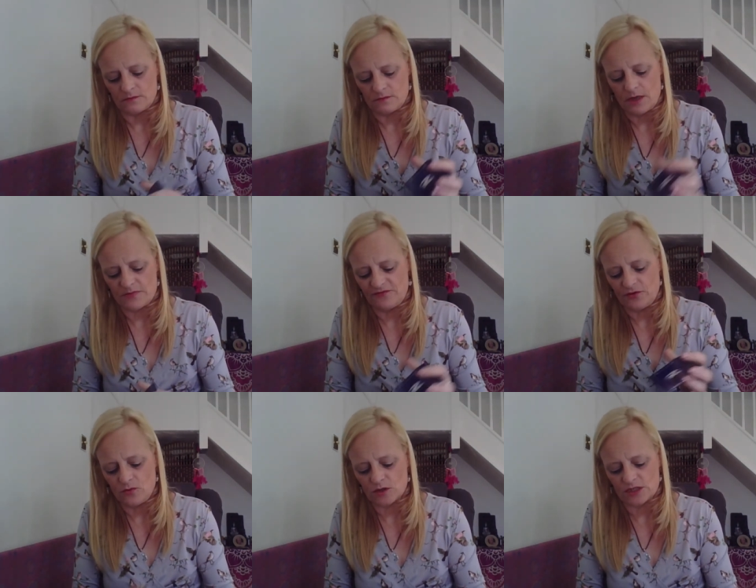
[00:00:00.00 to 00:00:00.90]
Mum, if
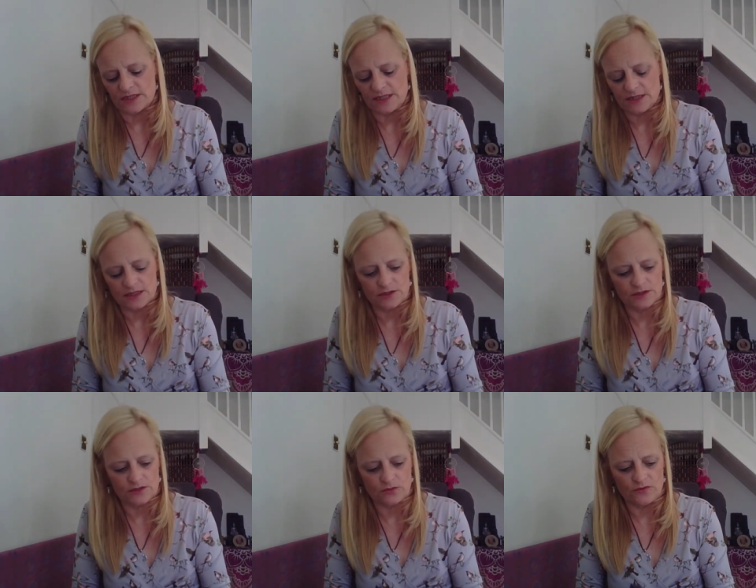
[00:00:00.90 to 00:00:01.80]
you watch this, I
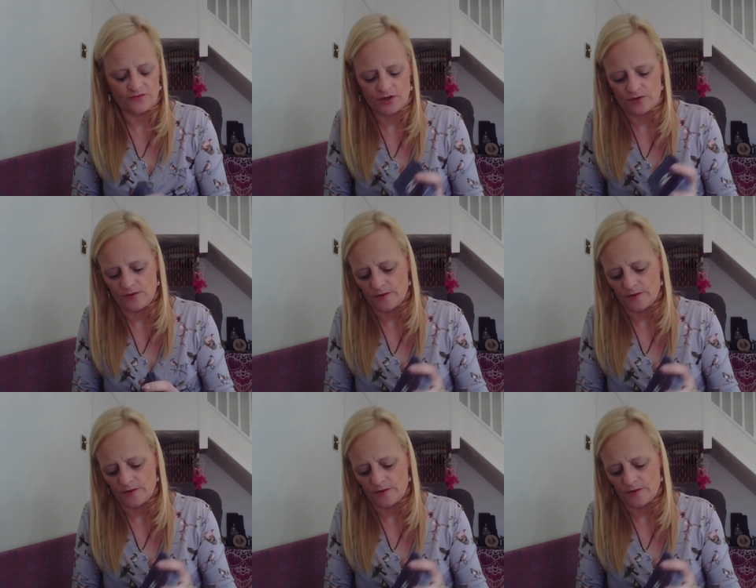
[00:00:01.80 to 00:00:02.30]
just thought of you.